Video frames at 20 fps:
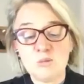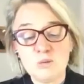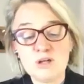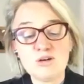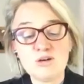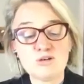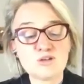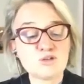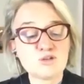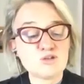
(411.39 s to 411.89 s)

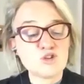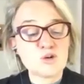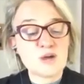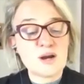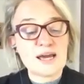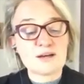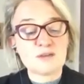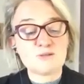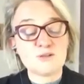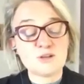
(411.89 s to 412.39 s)
we're not on
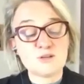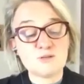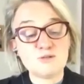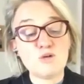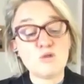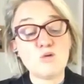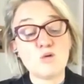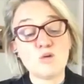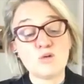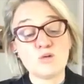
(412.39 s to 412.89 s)
track for the
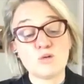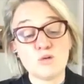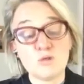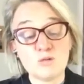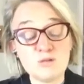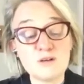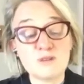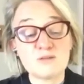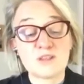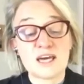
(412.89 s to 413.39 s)
4th
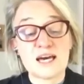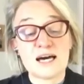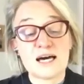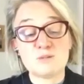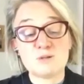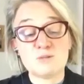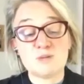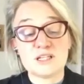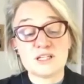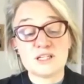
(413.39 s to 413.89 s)
or 5th
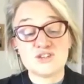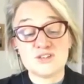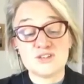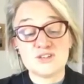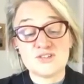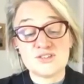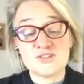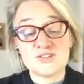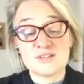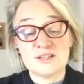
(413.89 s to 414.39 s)
carbon
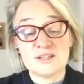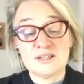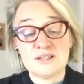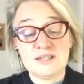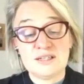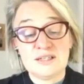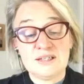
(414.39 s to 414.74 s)
budgets,